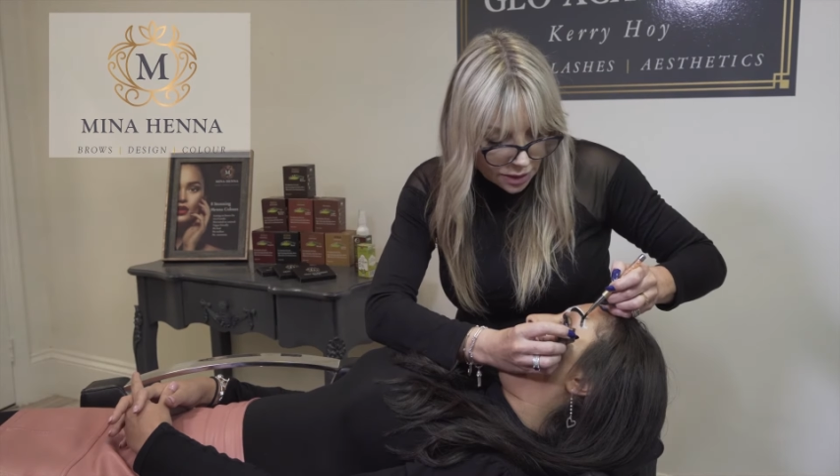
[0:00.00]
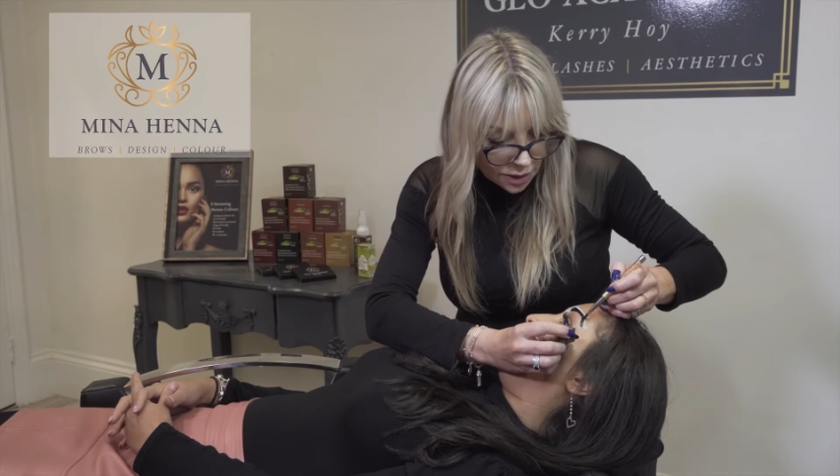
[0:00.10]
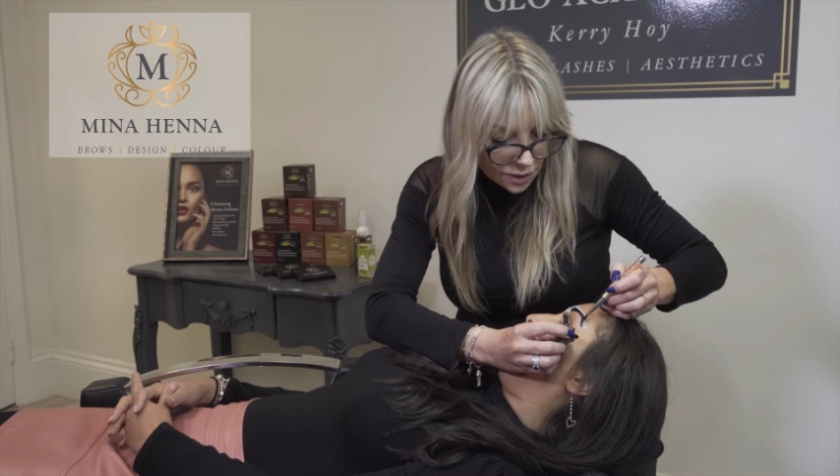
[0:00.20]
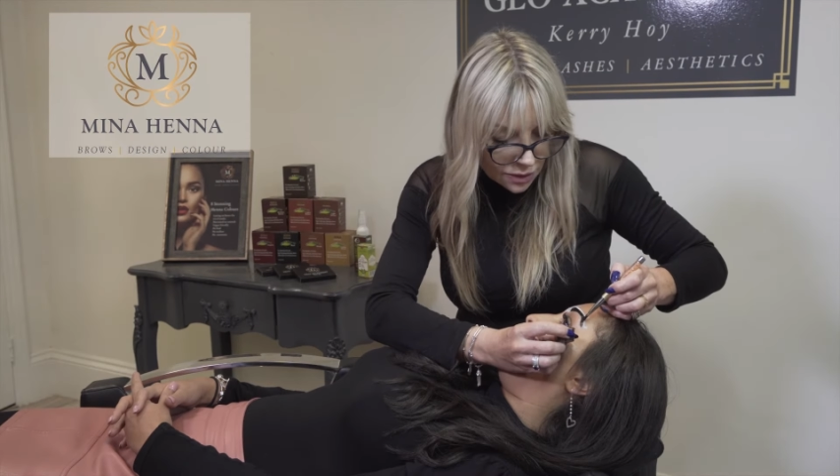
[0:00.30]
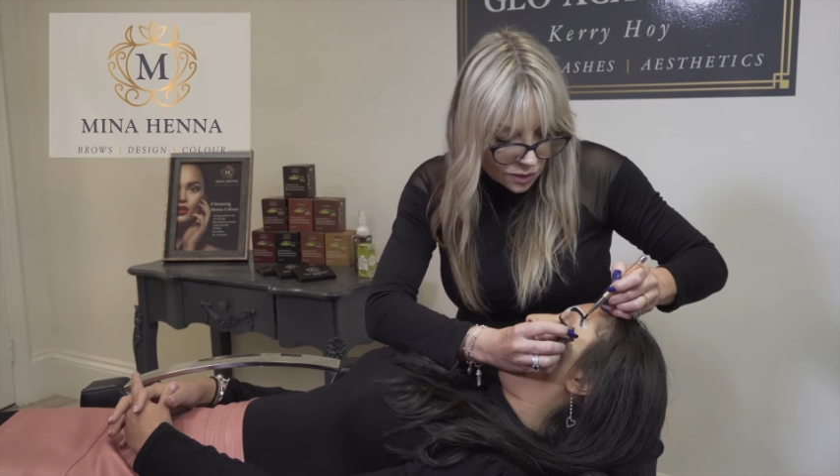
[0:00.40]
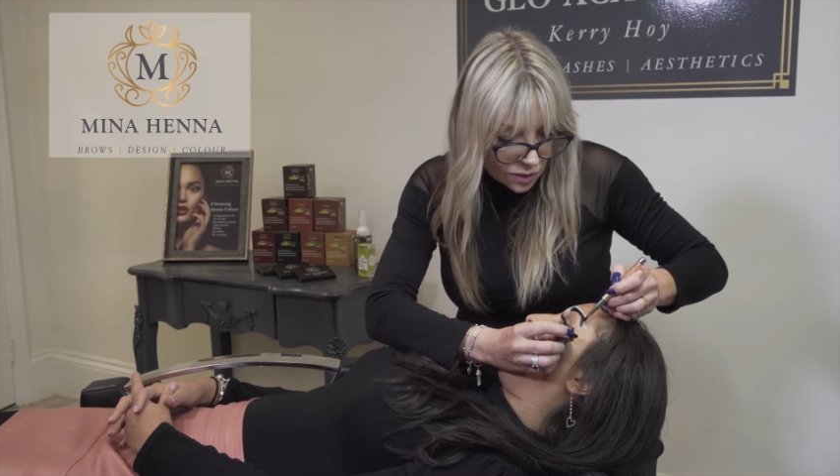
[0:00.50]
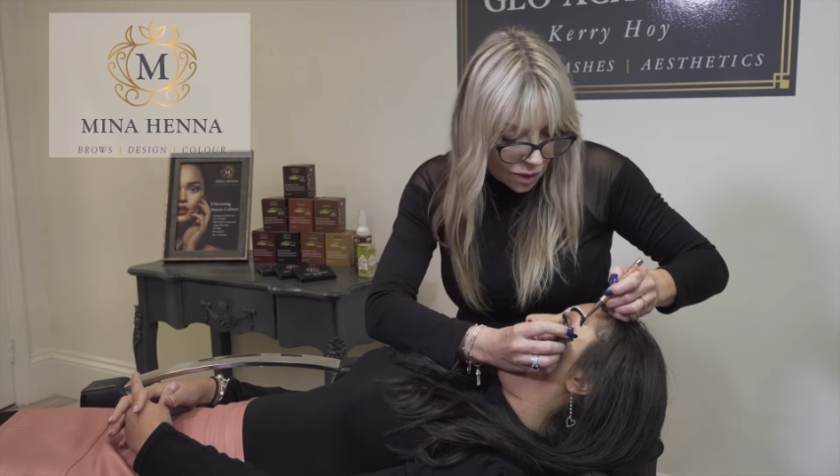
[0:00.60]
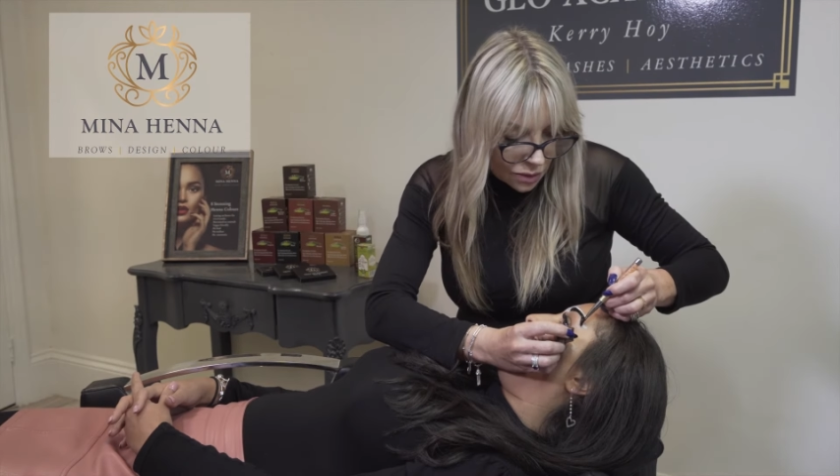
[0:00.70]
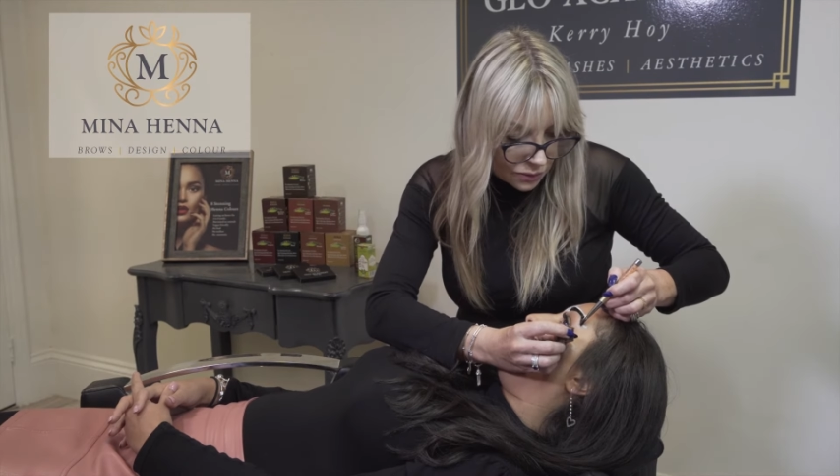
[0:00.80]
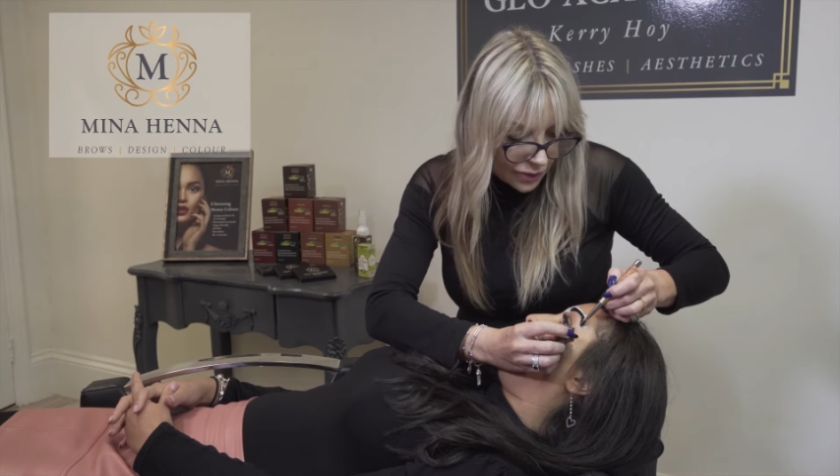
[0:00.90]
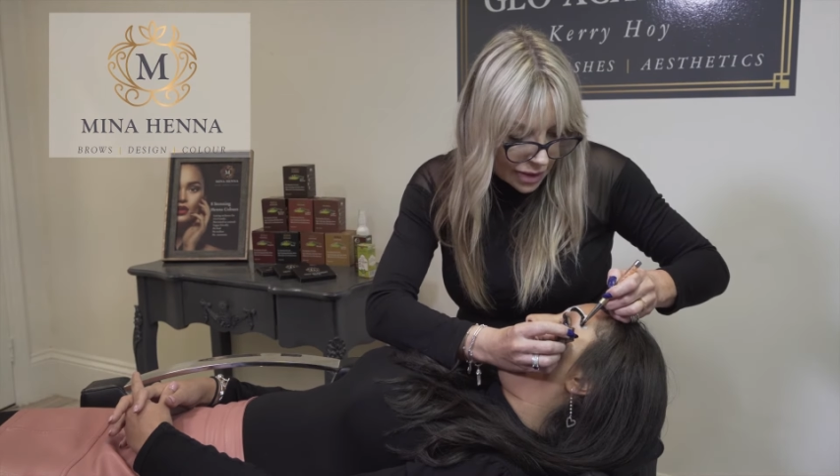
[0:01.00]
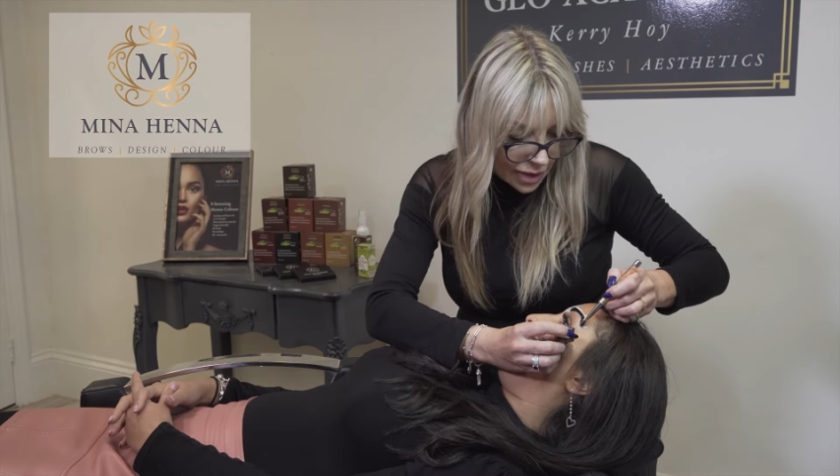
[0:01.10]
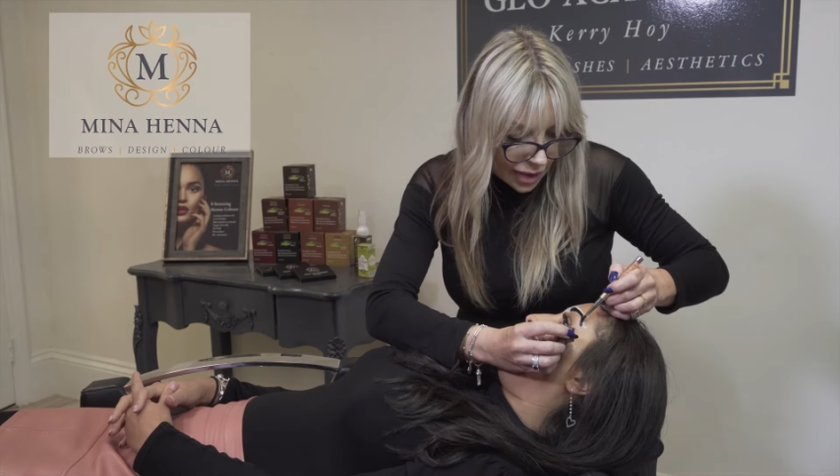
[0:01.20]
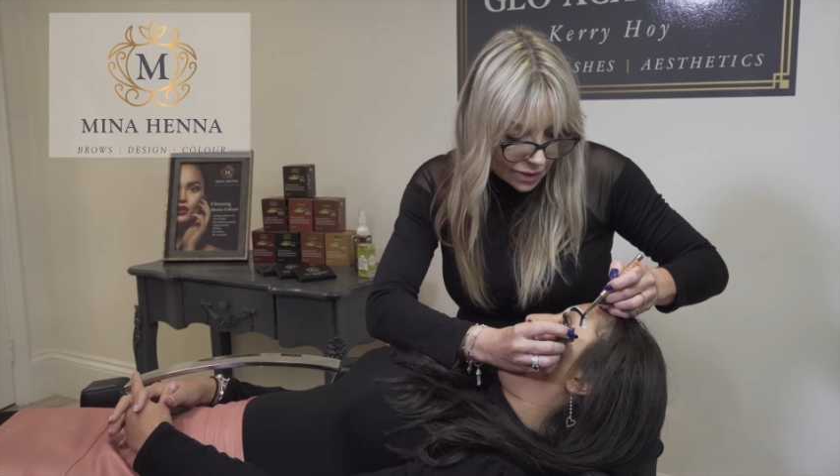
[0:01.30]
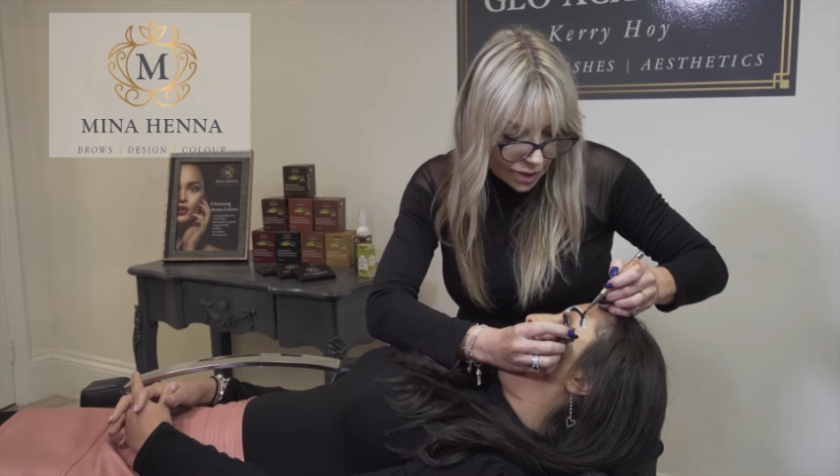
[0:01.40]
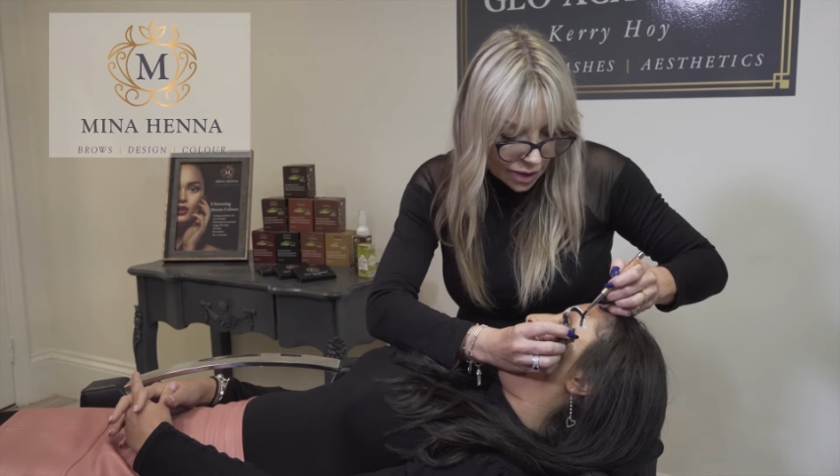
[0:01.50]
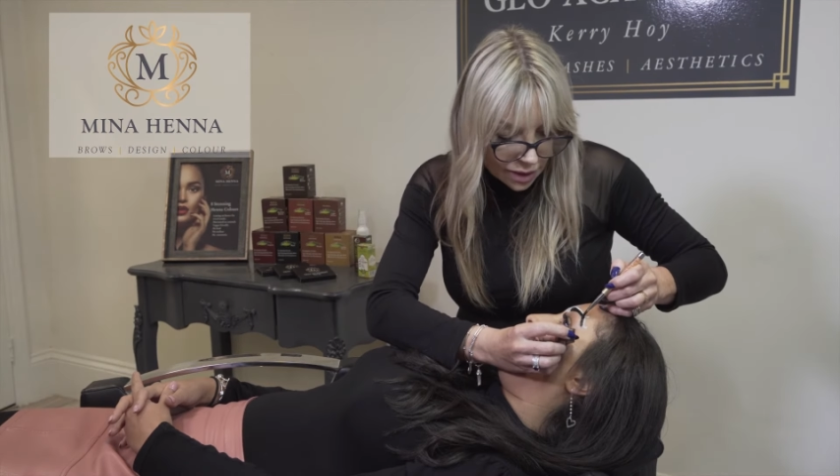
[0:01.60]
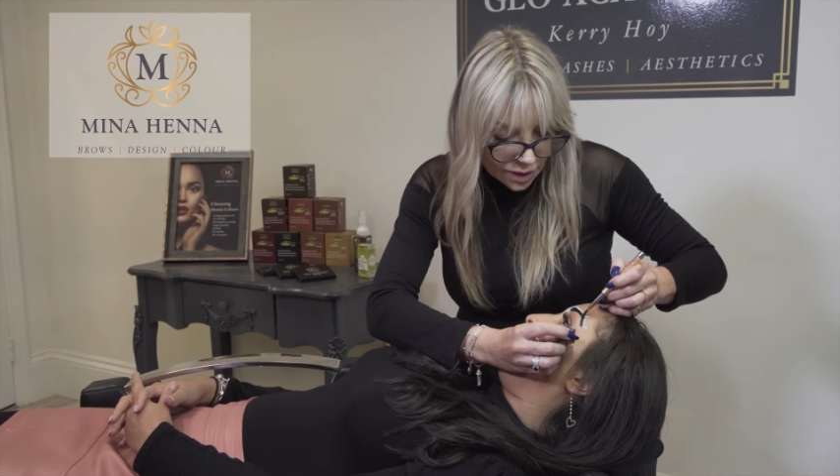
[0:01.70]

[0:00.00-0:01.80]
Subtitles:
is so fantastic.